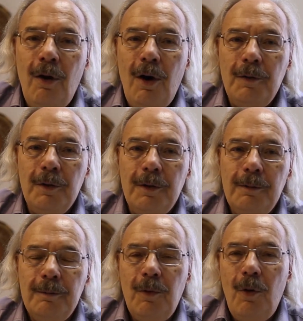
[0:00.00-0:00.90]
on
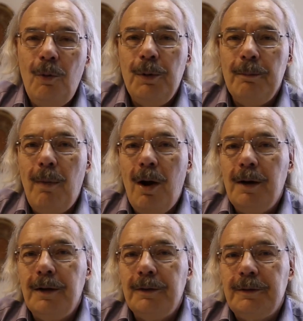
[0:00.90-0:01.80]
the open
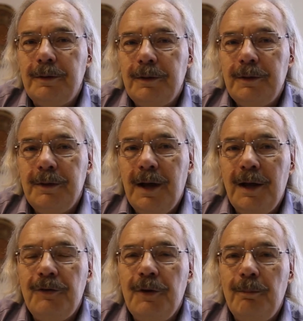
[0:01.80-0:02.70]
market to
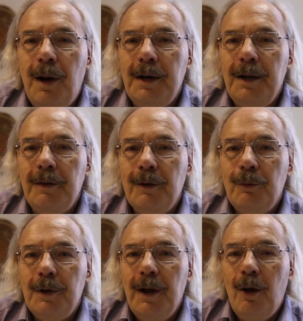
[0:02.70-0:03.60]
get some money that
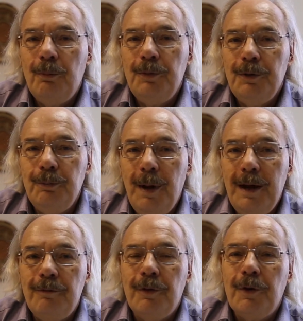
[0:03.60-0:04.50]
would help to
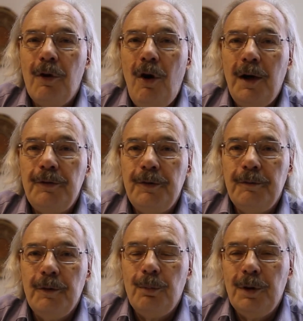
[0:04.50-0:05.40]
pay for the costs
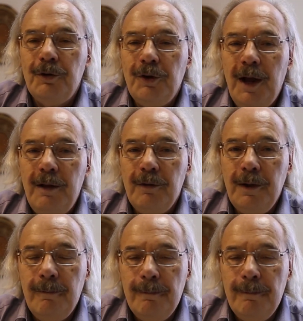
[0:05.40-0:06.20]
of the British Navy.